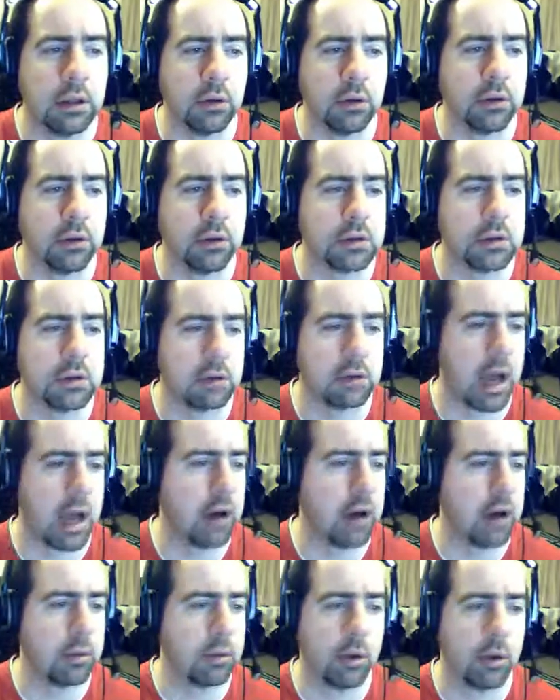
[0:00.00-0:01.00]
or this
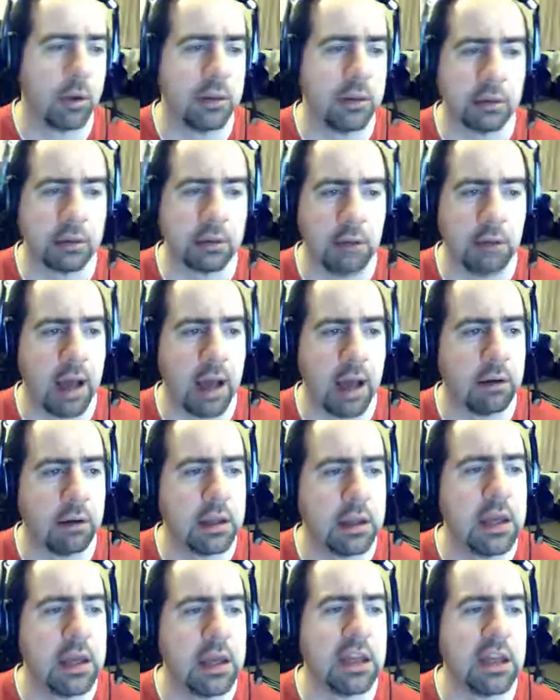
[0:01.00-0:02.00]
shroud upon this
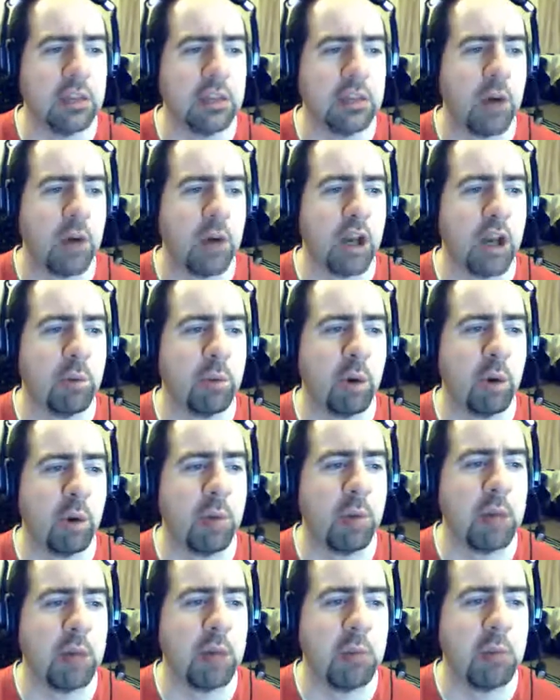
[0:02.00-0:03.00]
ground is one upon
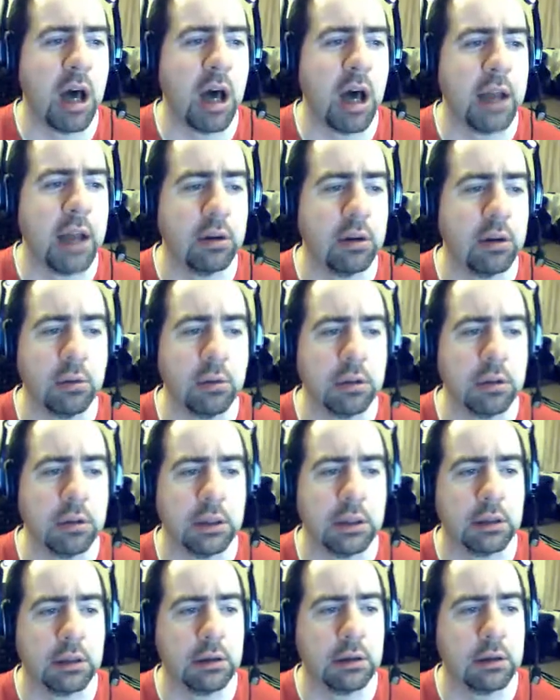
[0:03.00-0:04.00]
my mind
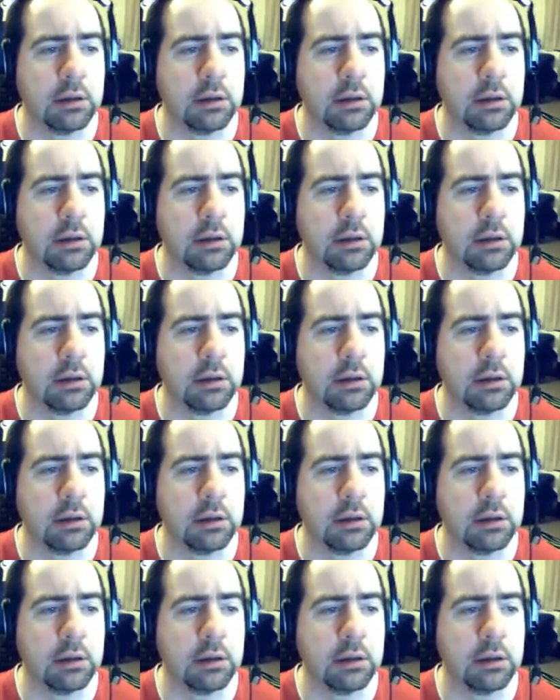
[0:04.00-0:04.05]
only.